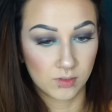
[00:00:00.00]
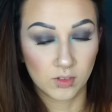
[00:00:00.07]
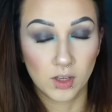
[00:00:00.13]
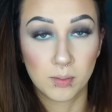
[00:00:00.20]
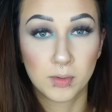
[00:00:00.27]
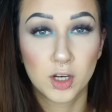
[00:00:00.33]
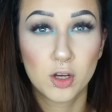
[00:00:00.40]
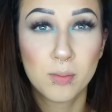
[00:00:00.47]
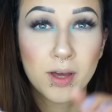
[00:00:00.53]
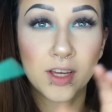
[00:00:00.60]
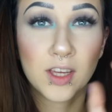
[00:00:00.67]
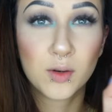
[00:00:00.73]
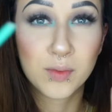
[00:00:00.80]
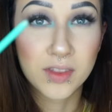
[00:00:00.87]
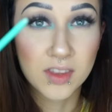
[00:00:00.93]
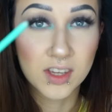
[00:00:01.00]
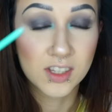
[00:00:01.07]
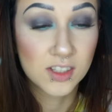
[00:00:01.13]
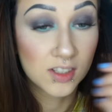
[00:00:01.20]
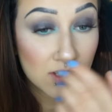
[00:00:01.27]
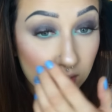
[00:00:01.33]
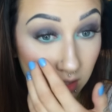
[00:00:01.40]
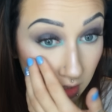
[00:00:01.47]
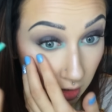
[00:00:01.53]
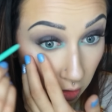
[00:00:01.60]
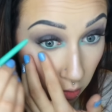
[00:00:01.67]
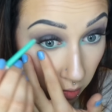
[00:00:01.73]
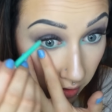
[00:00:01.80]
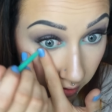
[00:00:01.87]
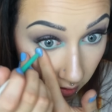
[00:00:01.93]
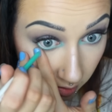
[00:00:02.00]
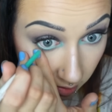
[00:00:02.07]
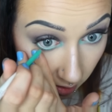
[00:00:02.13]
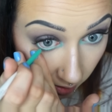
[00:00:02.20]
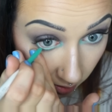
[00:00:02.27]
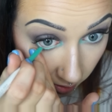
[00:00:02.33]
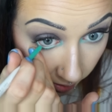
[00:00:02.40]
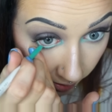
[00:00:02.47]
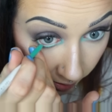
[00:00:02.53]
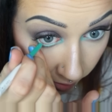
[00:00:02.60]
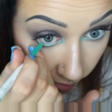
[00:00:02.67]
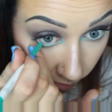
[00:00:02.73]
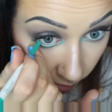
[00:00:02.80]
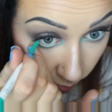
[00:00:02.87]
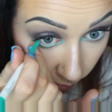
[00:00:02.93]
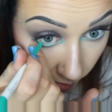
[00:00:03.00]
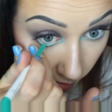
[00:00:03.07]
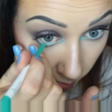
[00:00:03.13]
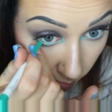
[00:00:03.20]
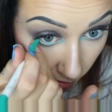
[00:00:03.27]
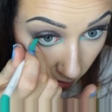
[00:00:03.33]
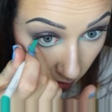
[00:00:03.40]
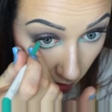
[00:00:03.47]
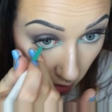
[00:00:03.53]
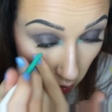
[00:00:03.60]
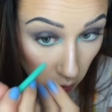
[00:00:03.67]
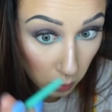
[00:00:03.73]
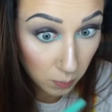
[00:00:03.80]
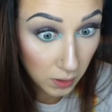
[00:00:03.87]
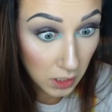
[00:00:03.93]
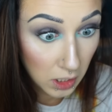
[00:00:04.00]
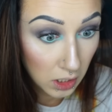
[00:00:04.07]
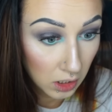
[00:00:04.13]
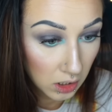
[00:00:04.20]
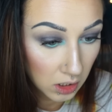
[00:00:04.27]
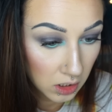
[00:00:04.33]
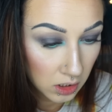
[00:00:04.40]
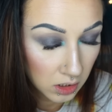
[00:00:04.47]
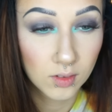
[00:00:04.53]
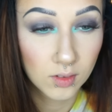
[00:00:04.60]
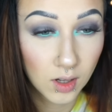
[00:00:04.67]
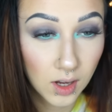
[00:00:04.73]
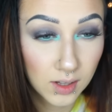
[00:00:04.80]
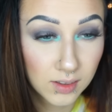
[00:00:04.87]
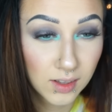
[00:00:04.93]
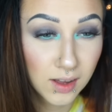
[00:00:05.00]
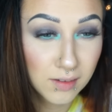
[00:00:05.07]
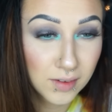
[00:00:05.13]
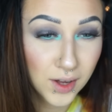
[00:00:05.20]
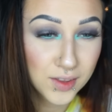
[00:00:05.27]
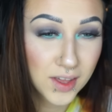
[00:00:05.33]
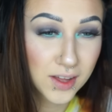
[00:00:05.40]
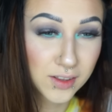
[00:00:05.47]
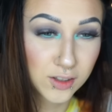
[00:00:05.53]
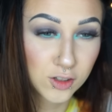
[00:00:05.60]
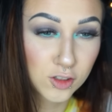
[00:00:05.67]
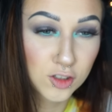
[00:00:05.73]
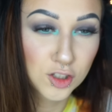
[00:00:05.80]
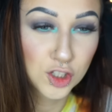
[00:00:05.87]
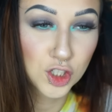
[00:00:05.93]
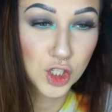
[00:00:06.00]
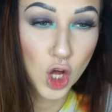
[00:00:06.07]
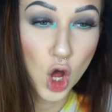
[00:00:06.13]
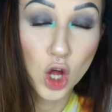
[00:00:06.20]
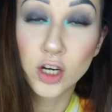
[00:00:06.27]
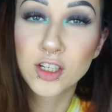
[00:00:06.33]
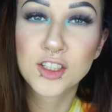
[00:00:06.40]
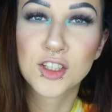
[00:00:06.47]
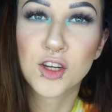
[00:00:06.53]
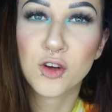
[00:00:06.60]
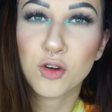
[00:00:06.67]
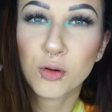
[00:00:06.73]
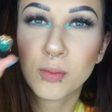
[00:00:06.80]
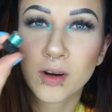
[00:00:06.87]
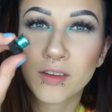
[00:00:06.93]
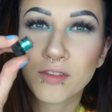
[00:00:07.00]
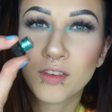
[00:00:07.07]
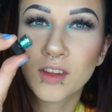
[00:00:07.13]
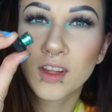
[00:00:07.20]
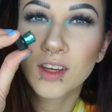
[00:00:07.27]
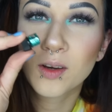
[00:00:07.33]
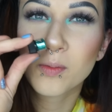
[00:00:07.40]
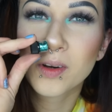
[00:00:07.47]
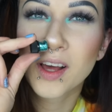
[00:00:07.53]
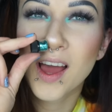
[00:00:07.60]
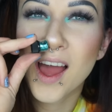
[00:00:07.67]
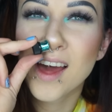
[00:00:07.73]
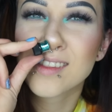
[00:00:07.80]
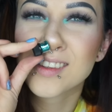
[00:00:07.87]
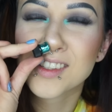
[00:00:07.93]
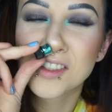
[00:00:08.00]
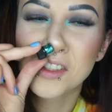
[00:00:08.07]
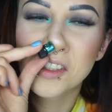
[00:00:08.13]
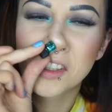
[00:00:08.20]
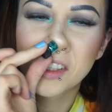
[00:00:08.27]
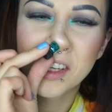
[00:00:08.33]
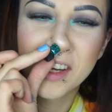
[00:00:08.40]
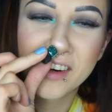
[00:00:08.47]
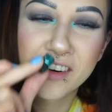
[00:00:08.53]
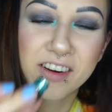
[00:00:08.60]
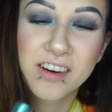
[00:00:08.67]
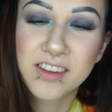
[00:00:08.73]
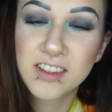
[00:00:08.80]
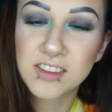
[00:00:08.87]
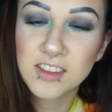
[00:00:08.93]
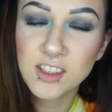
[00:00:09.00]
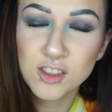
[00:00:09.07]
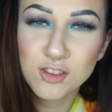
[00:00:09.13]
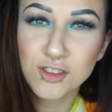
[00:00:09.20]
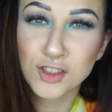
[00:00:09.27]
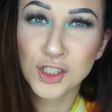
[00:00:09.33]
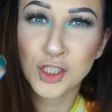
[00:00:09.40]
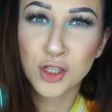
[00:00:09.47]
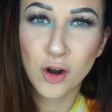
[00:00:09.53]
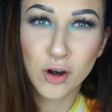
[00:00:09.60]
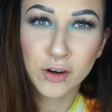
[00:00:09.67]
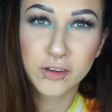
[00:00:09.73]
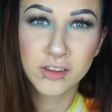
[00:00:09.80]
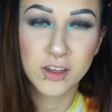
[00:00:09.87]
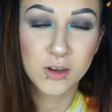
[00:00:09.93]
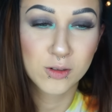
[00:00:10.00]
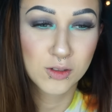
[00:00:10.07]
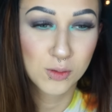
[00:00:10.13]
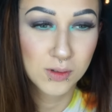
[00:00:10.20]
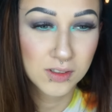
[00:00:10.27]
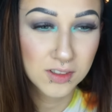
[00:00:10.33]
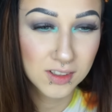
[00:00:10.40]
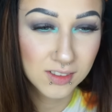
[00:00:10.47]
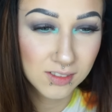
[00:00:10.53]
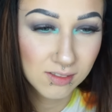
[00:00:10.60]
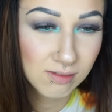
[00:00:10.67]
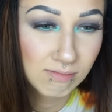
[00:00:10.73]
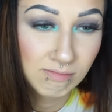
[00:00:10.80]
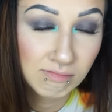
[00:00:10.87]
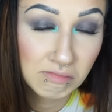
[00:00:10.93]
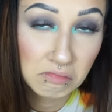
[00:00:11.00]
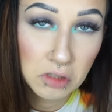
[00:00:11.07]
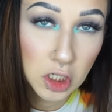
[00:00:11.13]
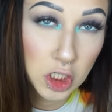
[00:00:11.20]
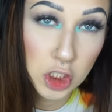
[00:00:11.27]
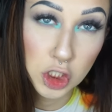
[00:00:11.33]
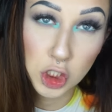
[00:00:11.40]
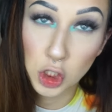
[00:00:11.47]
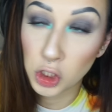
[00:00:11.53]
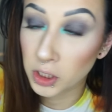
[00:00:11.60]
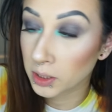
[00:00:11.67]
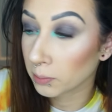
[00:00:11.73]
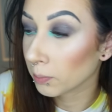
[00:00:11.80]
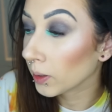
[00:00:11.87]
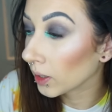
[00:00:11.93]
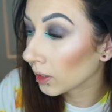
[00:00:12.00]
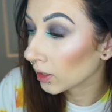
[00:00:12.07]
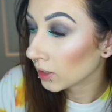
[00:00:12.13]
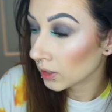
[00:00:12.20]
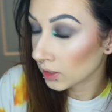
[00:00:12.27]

Okay, I'm gonna go back in with this and do like a second layer to really make it opaque. I love how that looks on its own, but I feel like I want to add this glitter. This glitter is dark though, so it's like concerning me.